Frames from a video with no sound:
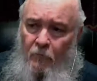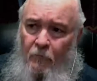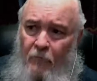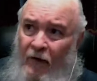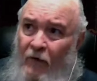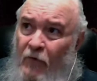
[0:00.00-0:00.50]

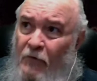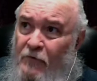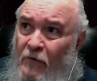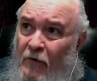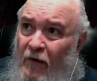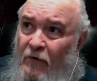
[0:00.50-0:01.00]
But I've
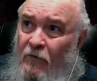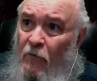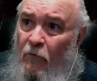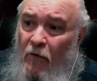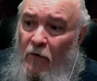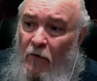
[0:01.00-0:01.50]
also had to
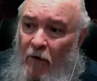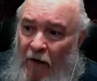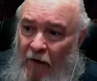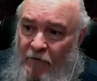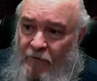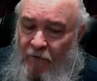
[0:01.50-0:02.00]

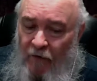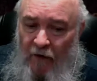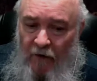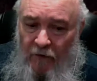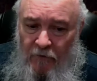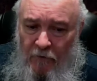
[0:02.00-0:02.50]
realize that